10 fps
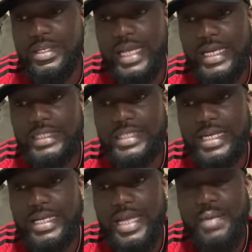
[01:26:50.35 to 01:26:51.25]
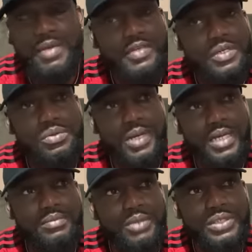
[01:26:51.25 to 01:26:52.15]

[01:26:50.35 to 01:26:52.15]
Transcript: You understand? Because I'm having a woman.